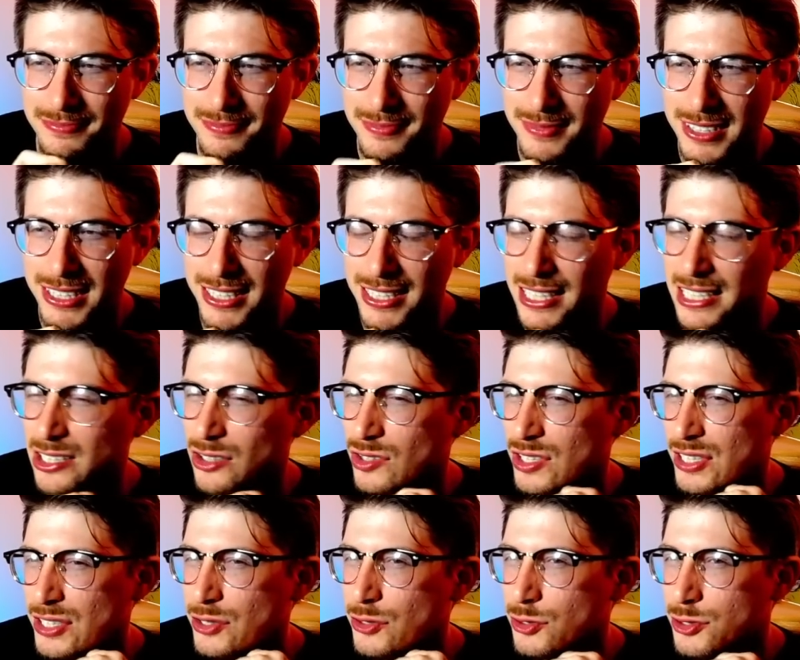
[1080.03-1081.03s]
It's
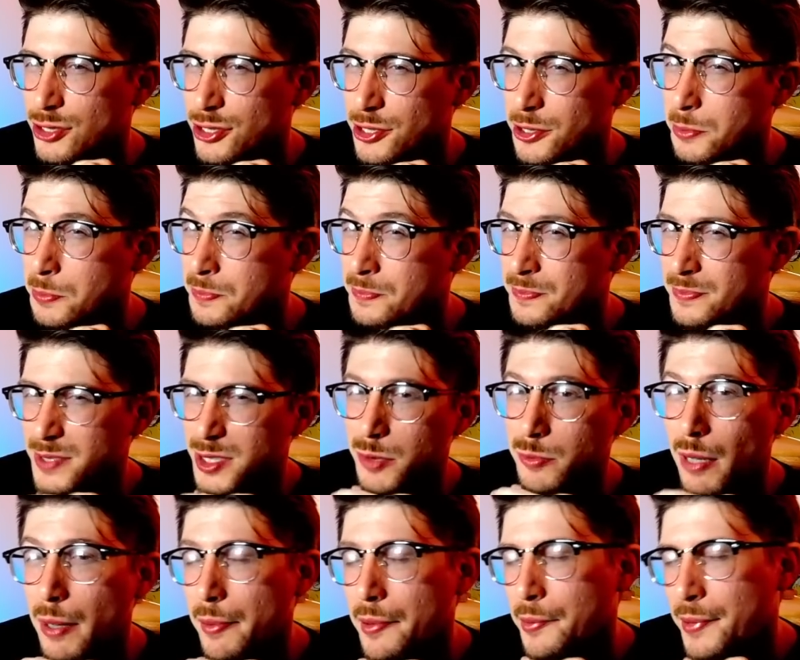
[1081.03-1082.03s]
only neutral. So
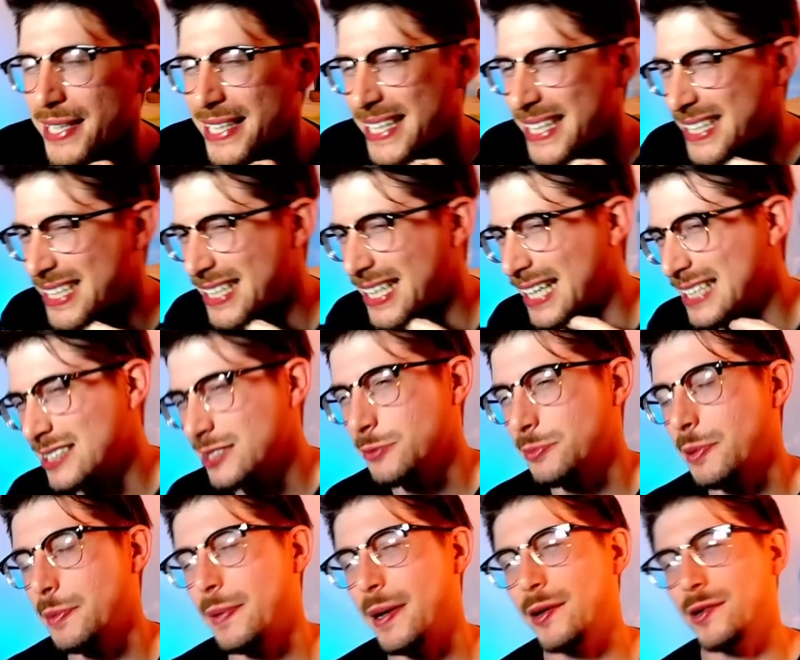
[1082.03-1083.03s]
maybe we needed that
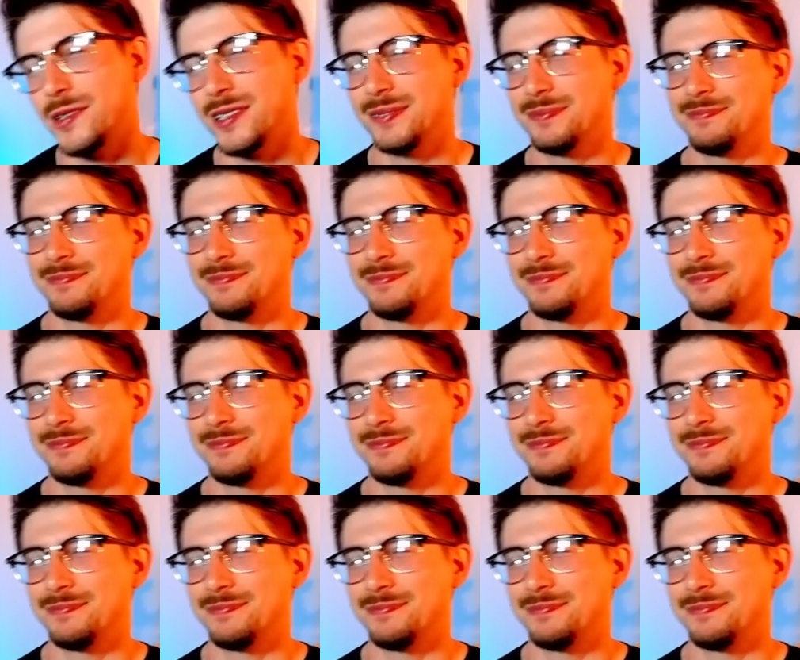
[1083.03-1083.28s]
superpower.